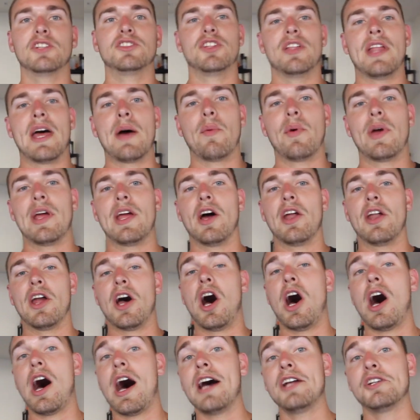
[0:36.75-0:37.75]
So that way on a
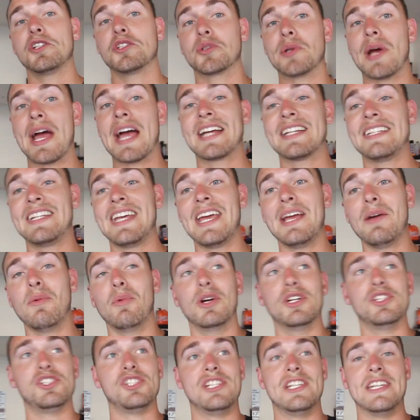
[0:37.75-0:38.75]
hot track day,
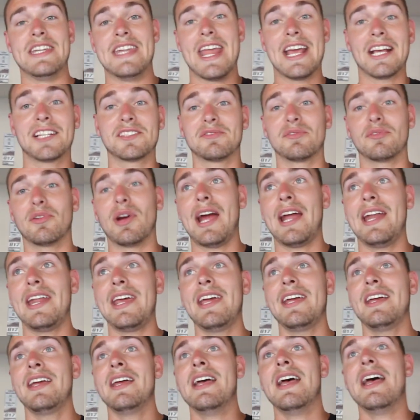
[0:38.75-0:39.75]
which next
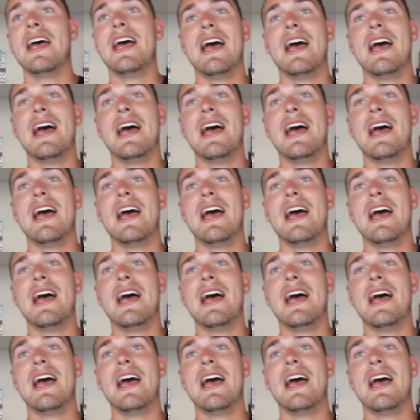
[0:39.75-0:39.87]
Friday,